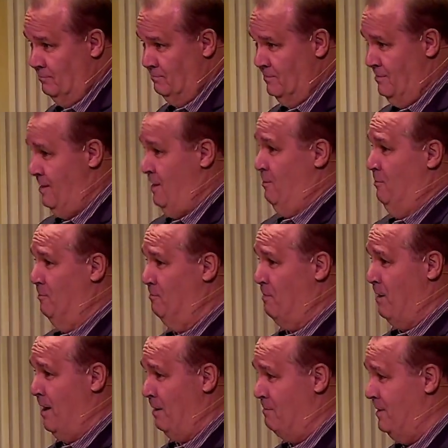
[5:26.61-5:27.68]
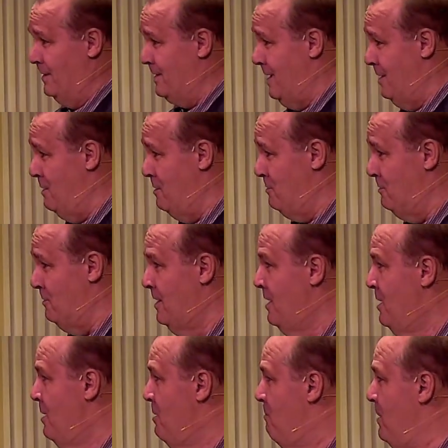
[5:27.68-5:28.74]
I don't want to brag about that either.
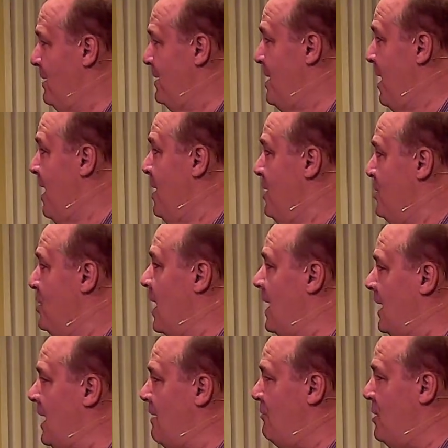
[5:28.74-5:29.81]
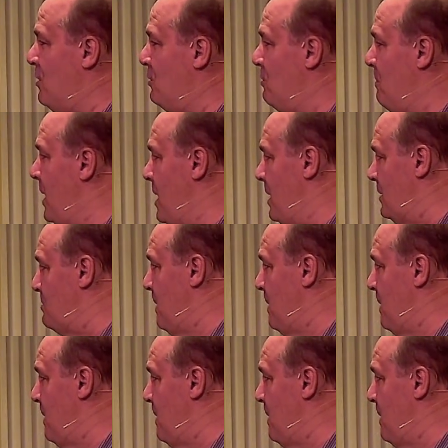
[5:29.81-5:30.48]
But you got to have $100,